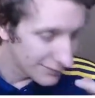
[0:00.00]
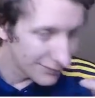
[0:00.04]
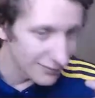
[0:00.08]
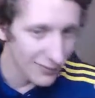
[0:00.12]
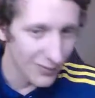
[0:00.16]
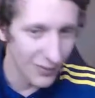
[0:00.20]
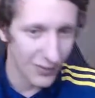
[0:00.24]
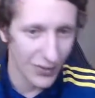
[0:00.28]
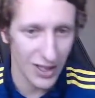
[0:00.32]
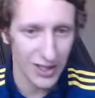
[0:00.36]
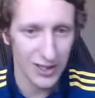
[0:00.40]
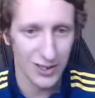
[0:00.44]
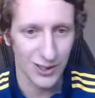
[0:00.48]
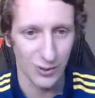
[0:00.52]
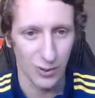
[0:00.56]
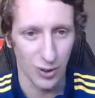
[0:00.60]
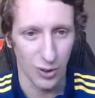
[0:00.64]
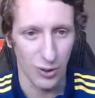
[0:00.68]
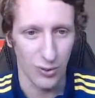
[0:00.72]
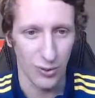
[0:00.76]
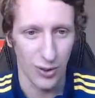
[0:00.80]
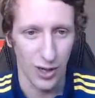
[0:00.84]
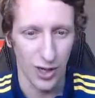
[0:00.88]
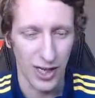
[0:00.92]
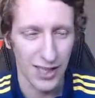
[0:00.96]
This is what we
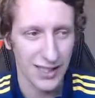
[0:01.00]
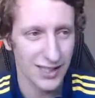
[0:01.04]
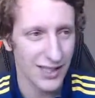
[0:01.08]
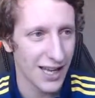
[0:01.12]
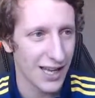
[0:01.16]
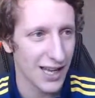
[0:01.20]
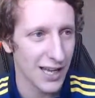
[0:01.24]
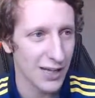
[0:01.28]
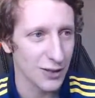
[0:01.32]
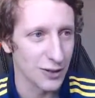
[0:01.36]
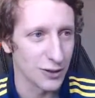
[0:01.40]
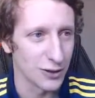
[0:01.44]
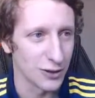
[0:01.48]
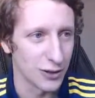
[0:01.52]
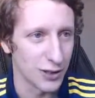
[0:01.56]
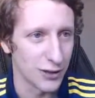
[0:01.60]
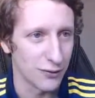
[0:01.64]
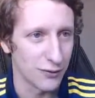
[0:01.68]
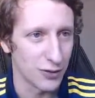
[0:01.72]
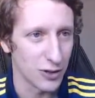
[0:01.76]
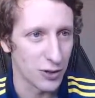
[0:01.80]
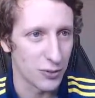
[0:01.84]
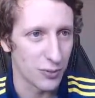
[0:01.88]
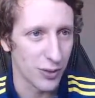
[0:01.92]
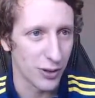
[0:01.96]
want. Let's get that goal
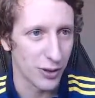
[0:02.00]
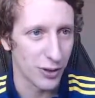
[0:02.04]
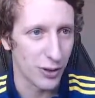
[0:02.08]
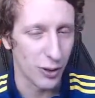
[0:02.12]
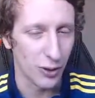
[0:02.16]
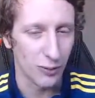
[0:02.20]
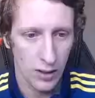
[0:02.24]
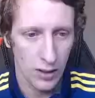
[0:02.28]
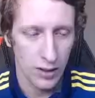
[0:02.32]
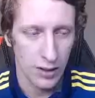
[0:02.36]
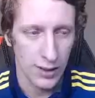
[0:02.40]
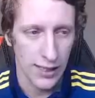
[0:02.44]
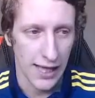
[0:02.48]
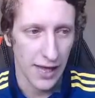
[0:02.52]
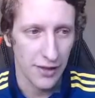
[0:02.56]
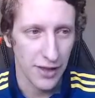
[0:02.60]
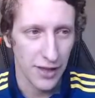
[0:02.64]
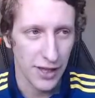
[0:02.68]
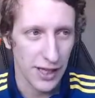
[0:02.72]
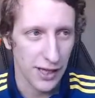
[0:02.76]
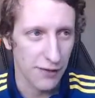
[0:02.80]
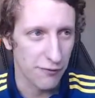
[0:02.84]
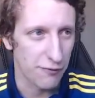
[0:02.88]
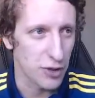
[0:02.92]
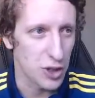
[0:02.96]
difference built up. Yeah, I think
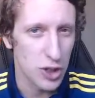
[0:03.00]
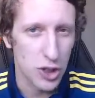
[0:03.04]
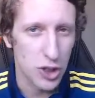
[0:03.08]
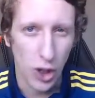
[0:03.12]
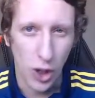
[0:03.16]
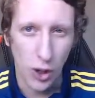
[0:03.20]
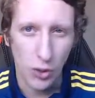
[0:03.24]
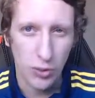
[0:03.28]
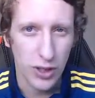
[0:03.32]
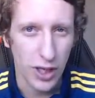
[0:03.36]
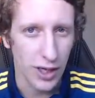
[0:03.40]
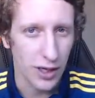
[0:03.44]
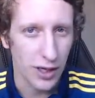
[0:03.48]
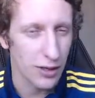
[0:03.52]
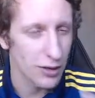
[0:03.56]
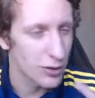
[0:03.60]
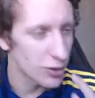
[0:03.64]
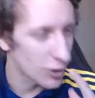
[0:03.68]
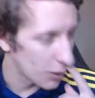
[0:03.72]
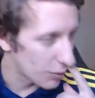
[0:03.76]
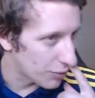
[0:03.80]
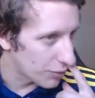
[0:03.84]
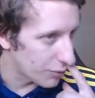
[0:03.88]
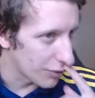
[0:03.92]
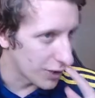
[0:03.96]
if we don't get in the
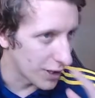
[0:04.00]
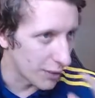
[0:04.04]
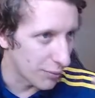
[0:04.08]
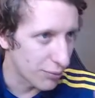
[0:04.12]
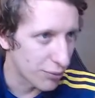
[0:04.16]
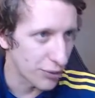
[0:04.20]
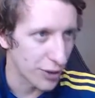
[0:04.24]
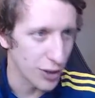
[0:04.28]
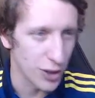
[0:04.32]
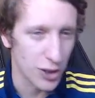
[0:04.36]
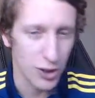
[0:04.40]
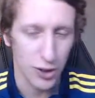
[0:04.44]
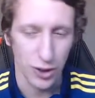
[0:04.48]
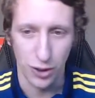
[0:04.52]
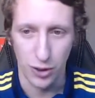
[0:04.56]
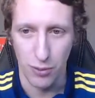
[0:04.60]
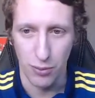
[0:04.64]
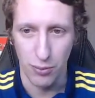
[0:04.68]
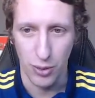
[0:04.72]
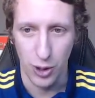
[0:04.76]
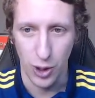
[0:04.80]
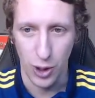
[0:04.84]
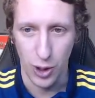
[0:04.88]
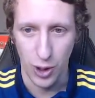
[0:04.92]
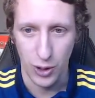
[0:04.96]
top 3, I'm pretty sure the
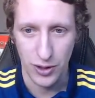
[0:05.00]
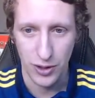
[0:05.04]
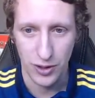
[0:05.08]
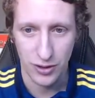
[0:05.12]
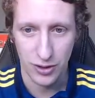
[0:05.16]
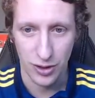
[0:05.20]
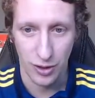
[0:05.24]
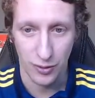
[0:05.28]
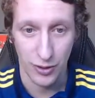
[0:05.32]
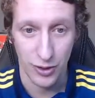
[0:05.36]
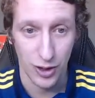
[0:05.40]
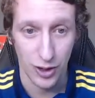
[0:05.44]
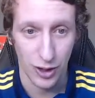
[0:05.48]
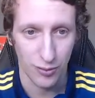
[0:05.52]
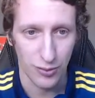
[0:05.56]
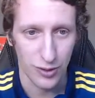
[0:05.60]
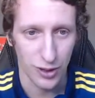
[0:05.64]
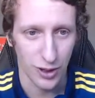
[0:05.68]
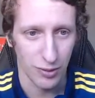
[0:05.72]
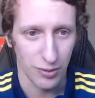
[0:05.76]
board... Sorry, top 2.